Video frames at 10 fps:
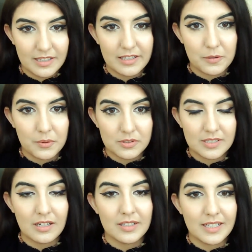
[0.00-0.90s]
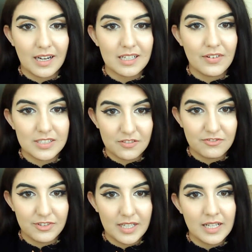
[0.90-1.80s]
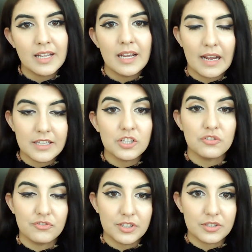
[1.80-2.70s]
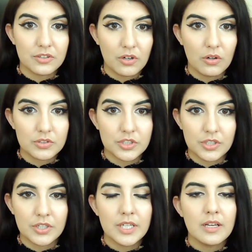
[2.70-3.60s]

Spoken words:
and their personality kind of has a fit and that you fit their culture,